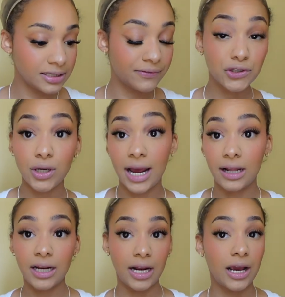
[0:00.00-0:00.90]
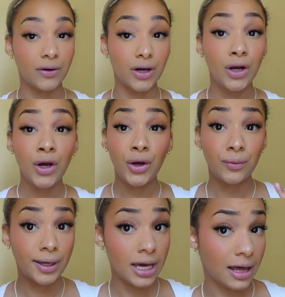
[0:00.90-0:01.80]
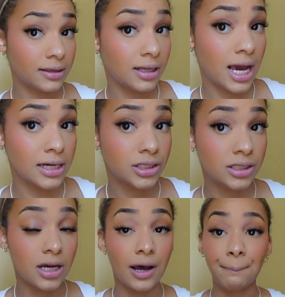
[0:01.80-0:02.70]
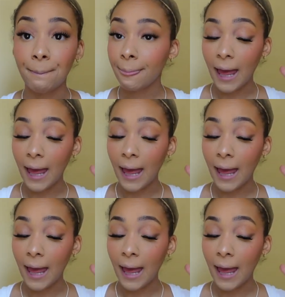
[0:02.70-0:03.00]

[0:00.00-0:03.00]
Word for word: of trial and error, we got the lashes on.